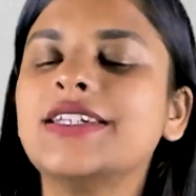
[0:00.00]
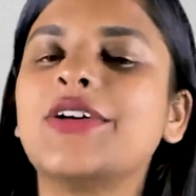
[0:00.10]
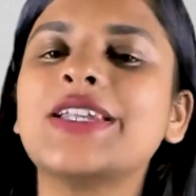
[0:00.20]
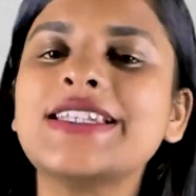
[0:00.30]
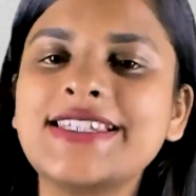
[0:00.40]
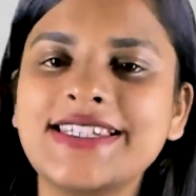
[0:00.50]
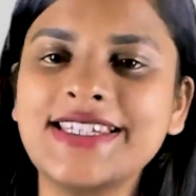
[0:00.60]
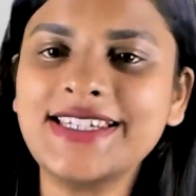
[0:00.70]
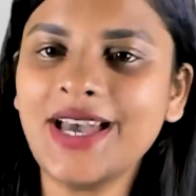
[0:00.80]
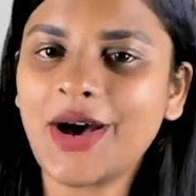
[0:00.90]
Now let's
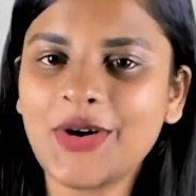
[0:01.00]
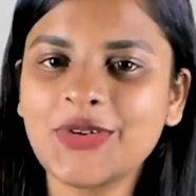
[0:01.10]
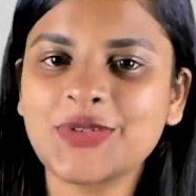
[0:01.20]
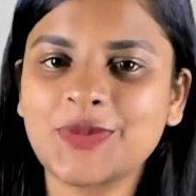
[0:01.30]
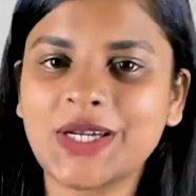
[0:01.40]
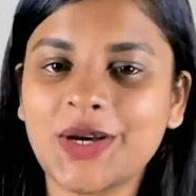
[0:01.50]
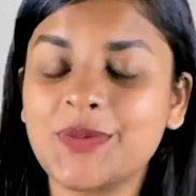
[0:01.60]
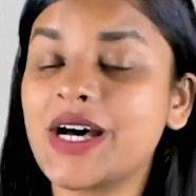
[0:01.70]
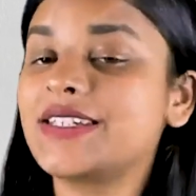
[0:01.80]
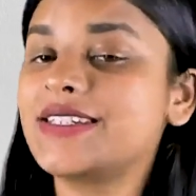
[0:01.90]
see how to
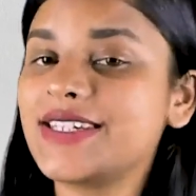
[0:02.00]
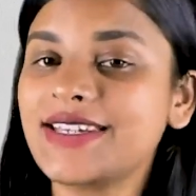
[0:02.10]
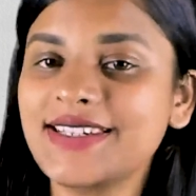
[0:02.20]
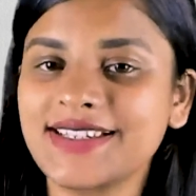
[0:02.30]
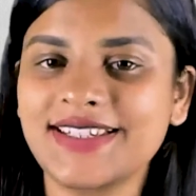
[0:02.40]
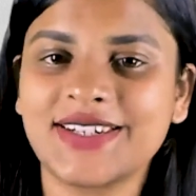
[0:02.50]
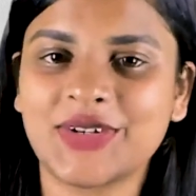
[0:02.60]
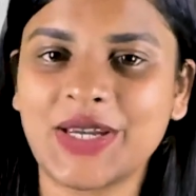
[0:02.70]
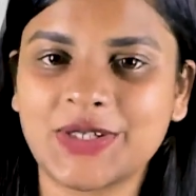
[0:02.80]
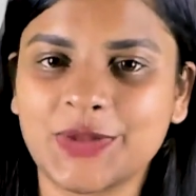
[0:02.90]
become a Technical
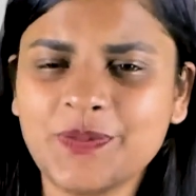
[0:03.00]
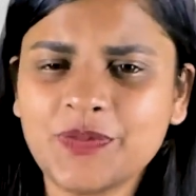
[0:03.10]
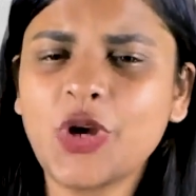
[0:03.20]
Director.